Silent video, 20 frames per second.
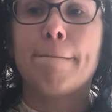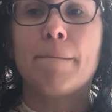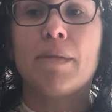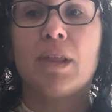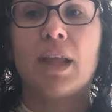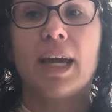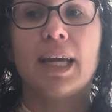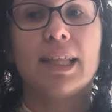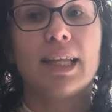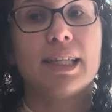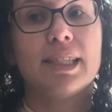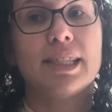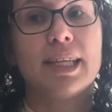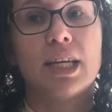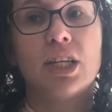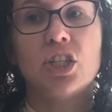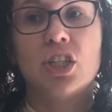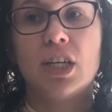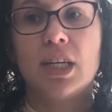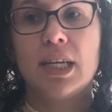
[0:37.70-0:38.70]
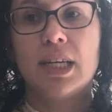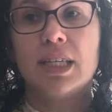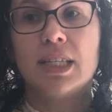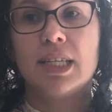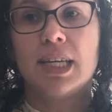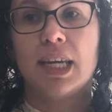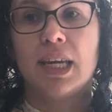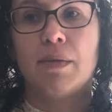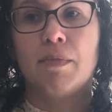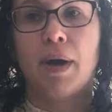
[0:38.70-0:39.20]
like let's say G
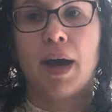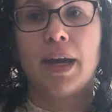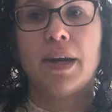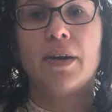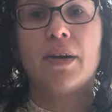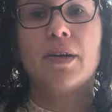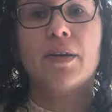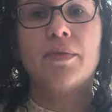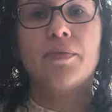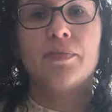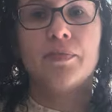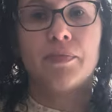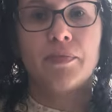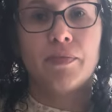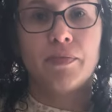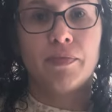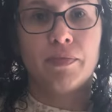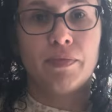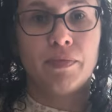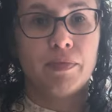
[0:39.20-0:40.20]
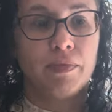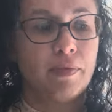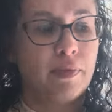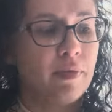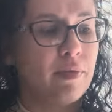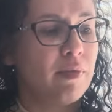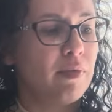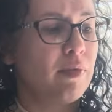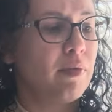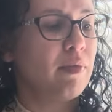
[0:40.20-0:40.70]
to E minor,
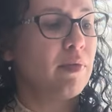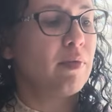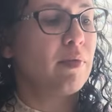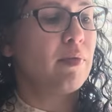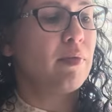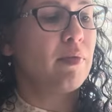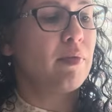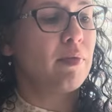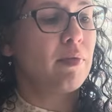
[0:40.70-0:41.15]
and